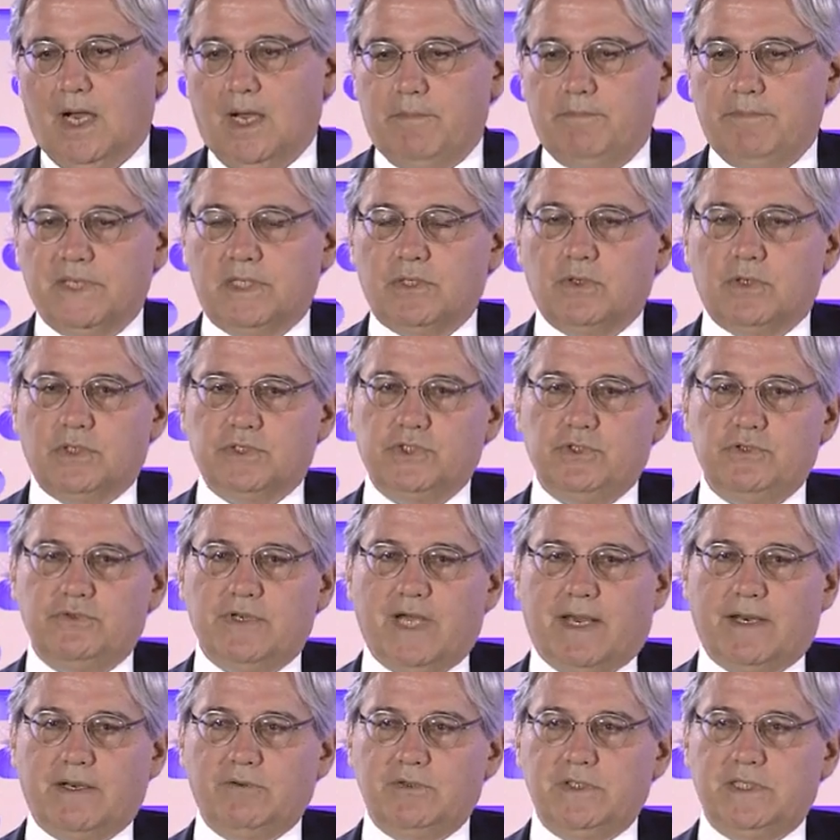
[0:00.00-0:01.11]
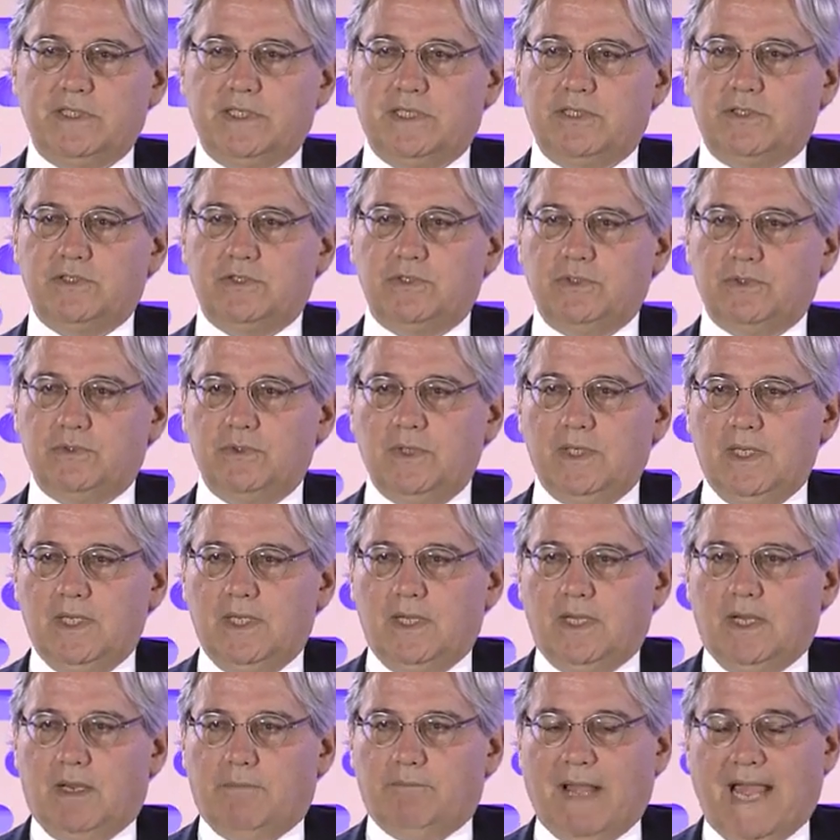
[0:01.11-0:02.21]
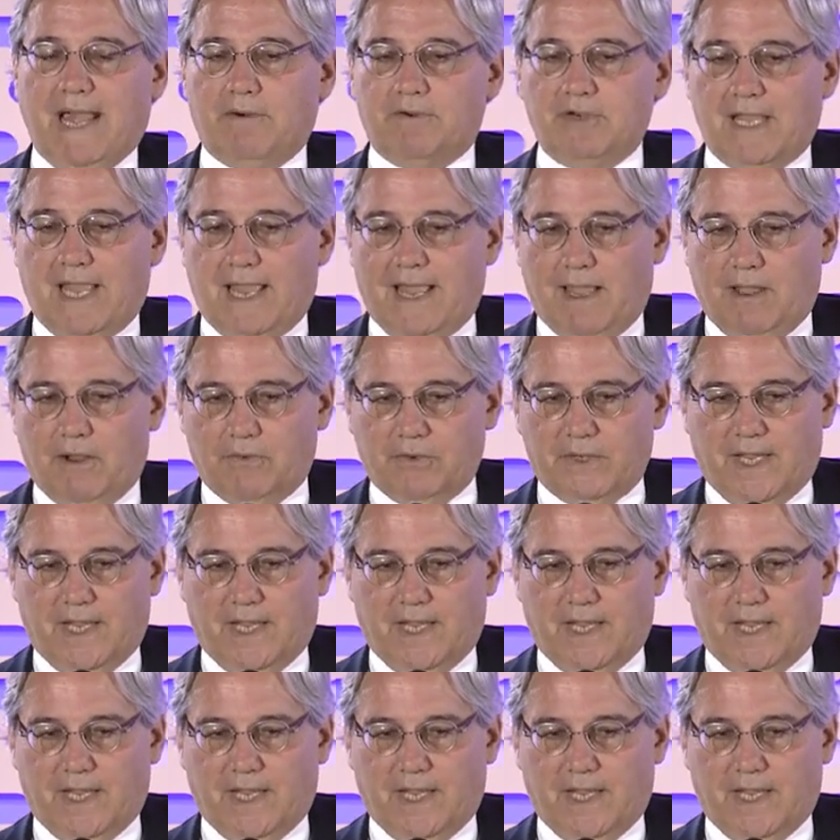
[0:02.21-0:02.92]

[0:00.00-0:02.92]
because you not only need to bow down